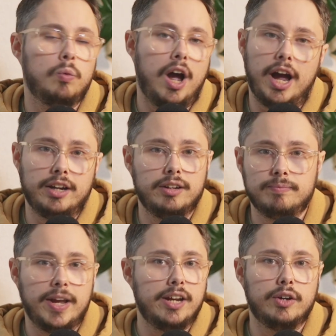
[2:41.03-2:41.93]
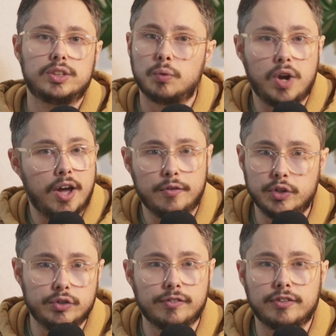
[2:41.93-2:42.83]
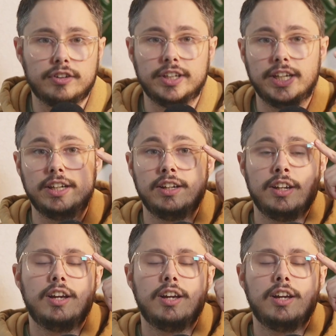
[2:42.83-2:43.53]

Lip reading: I made notes what I would do differently.